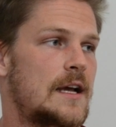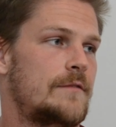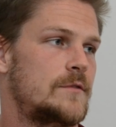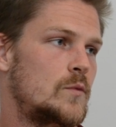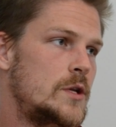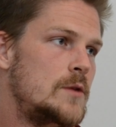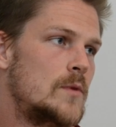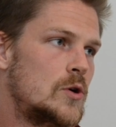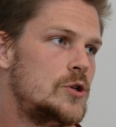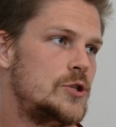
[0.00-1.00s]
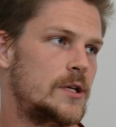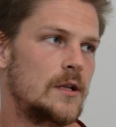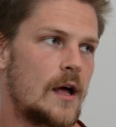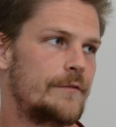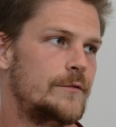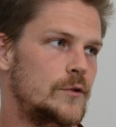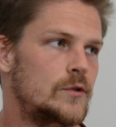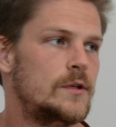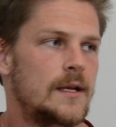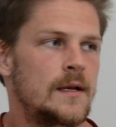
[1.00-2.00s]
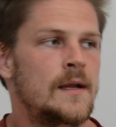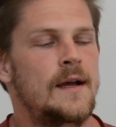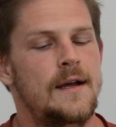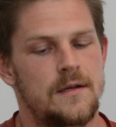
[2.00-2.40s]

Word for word: like after when you merge you get a lot of food and mm-hmm.